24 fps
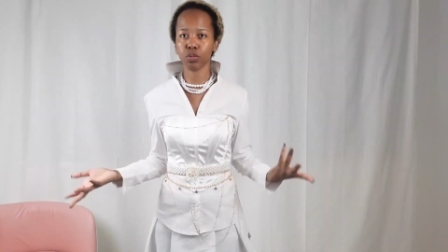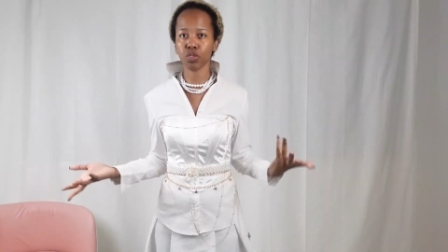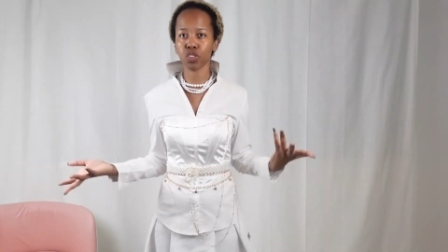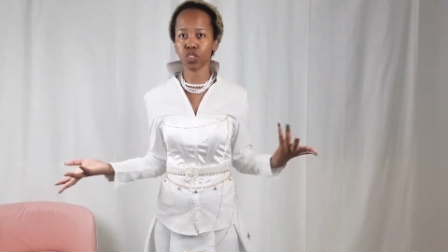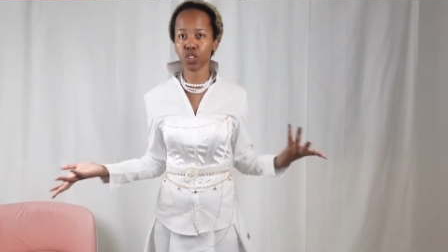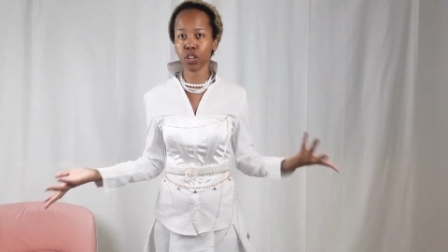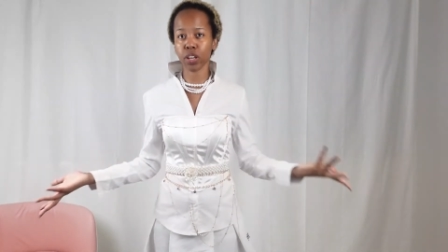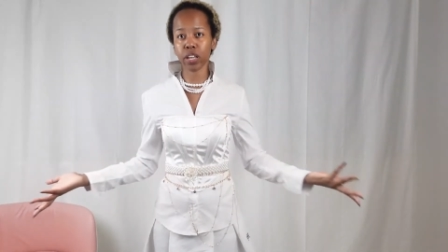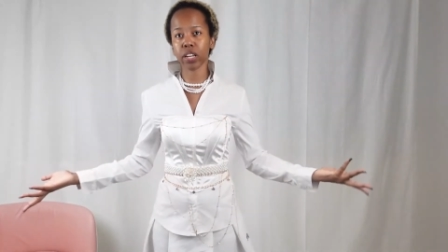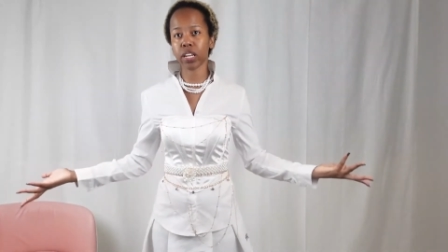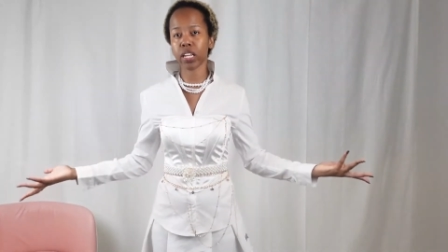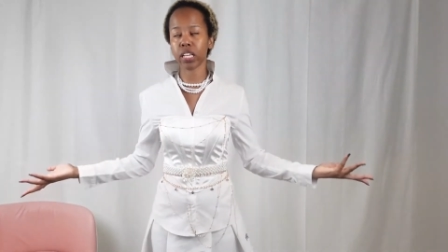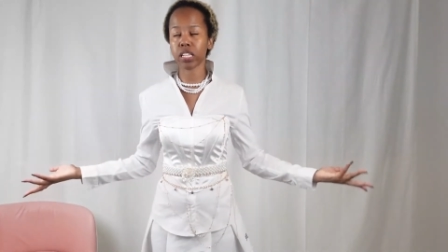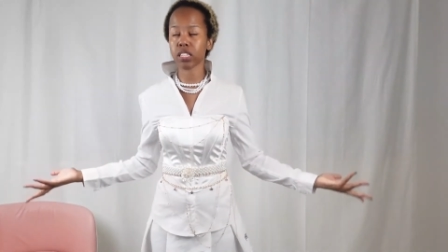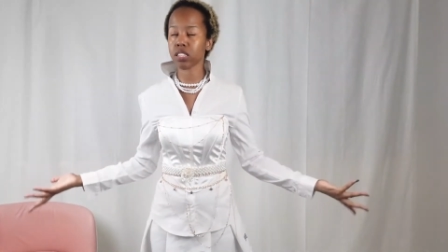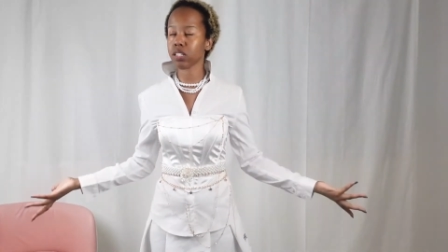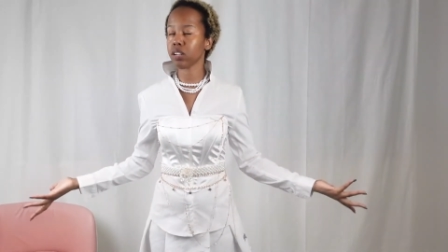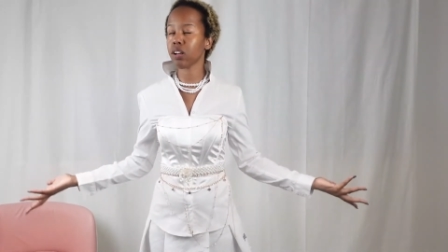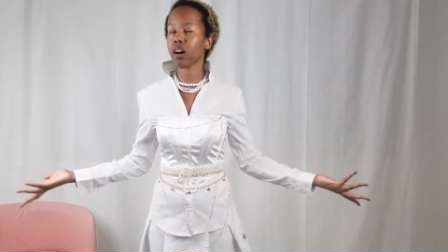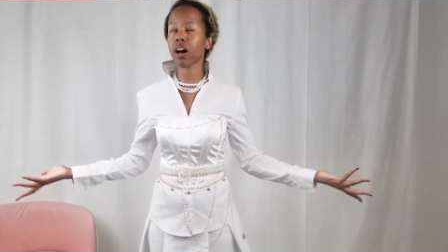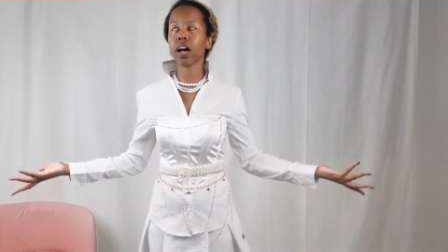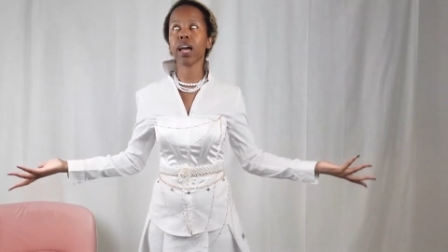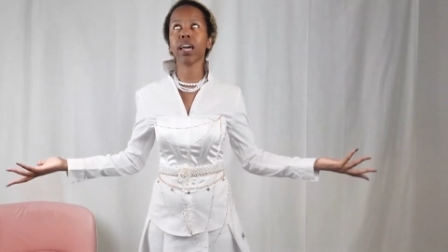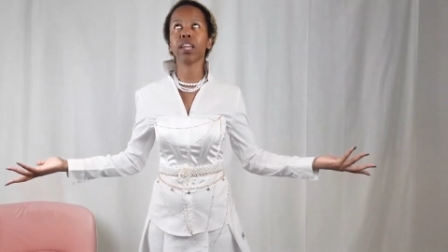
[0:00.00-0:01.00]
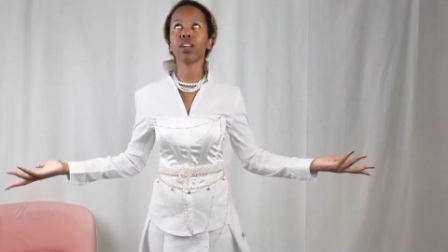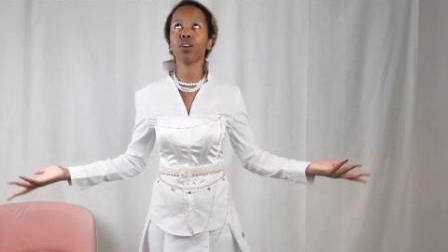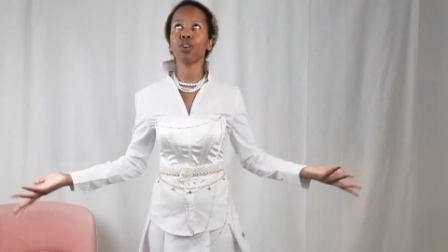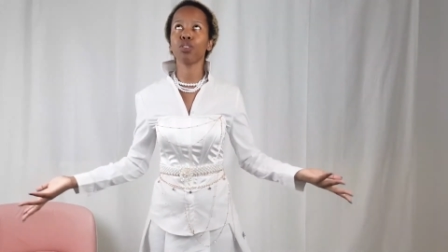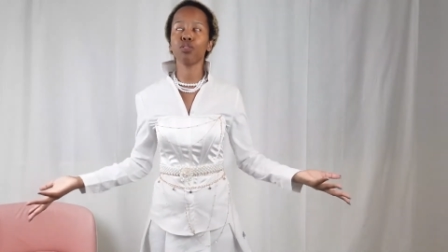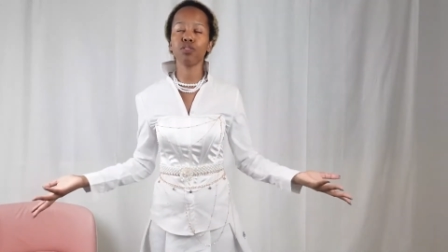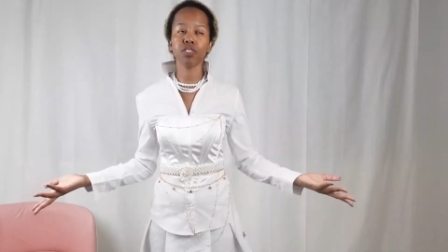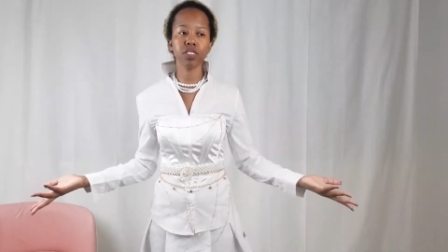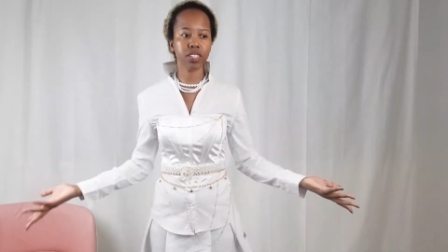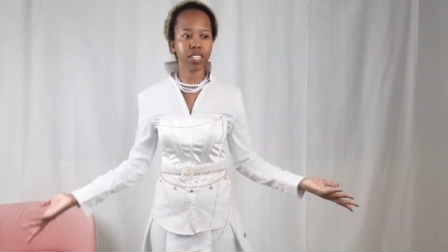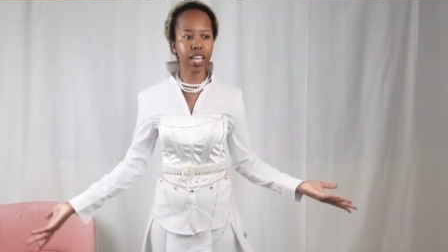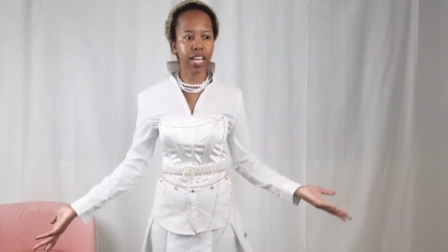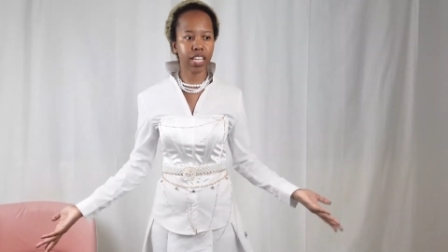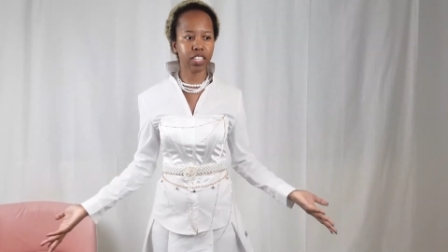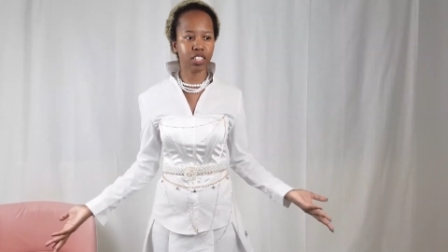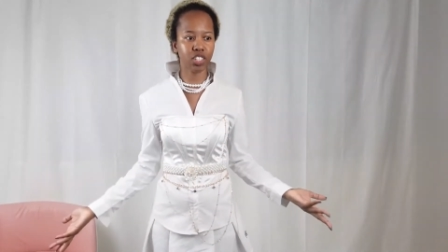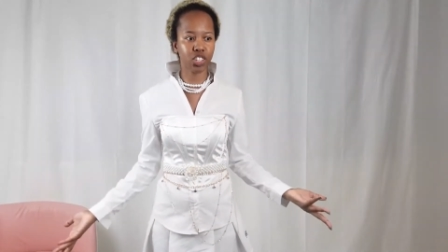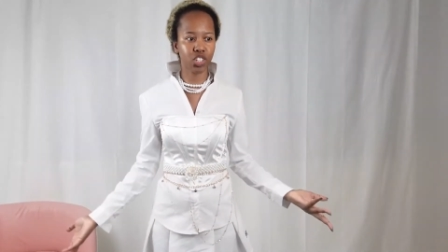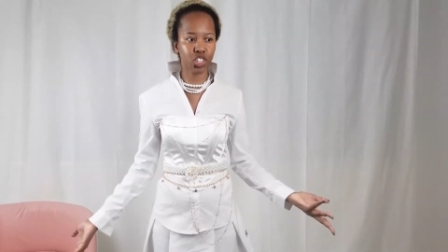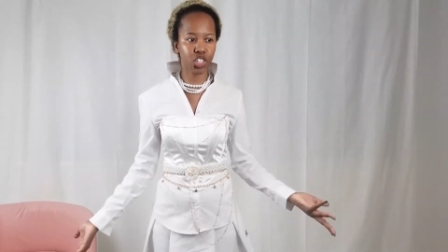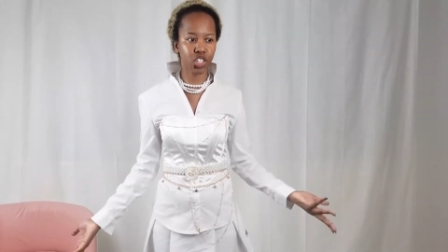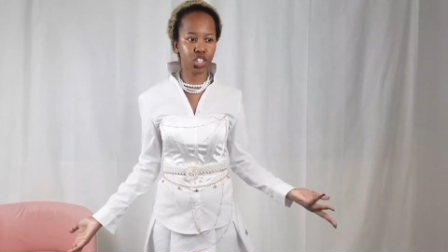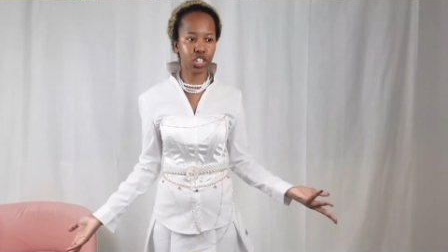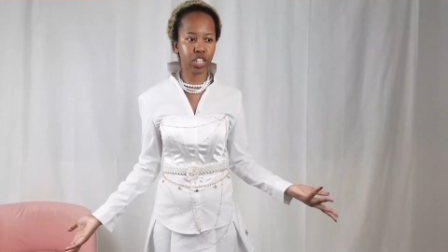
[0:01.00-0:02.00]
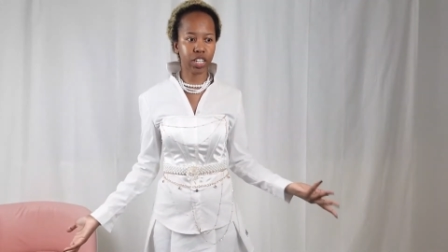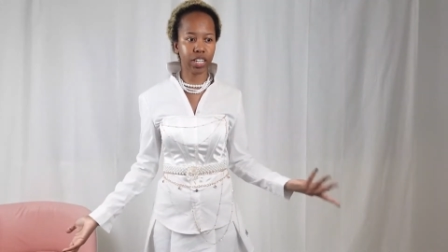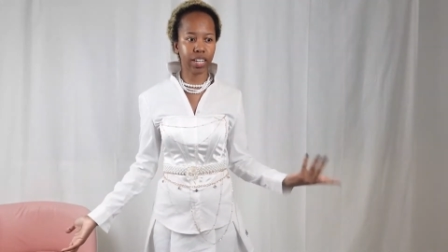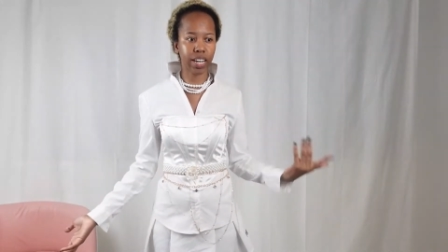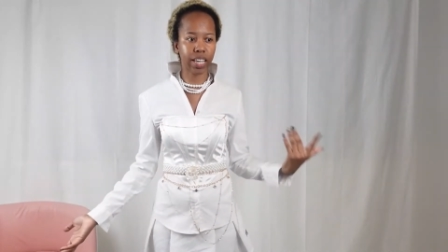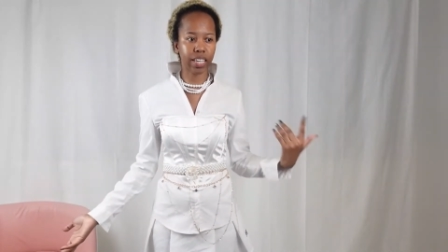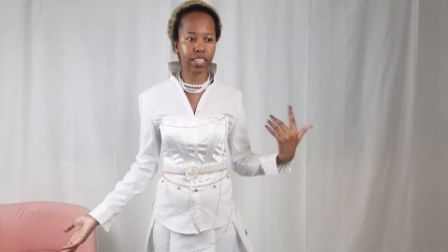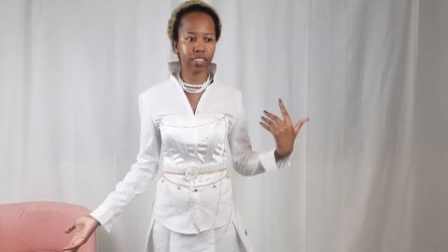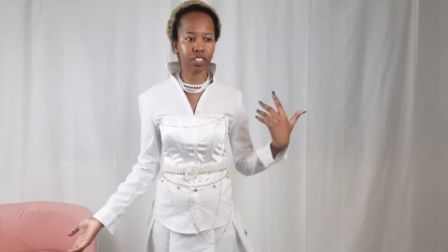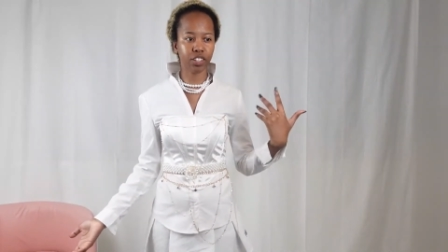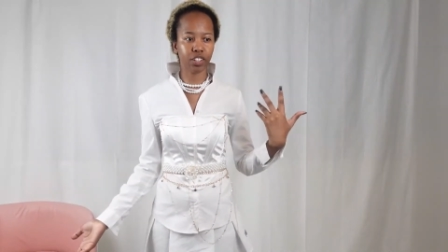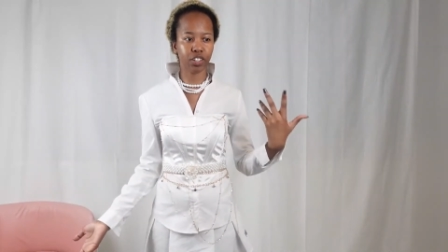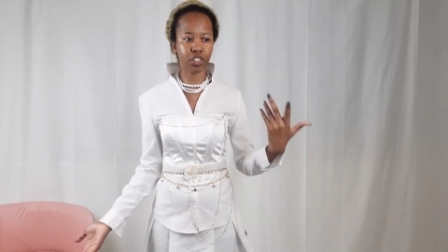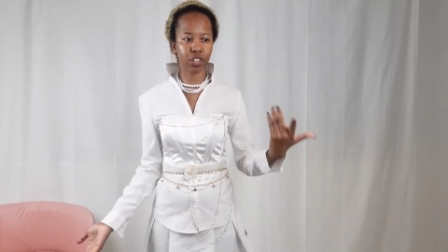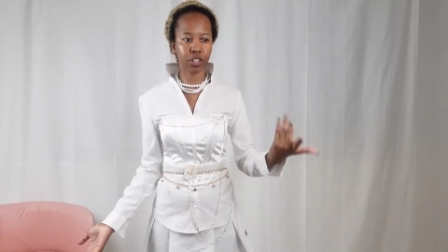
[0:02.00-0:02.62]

It's not an, it's not an oversized shirt like the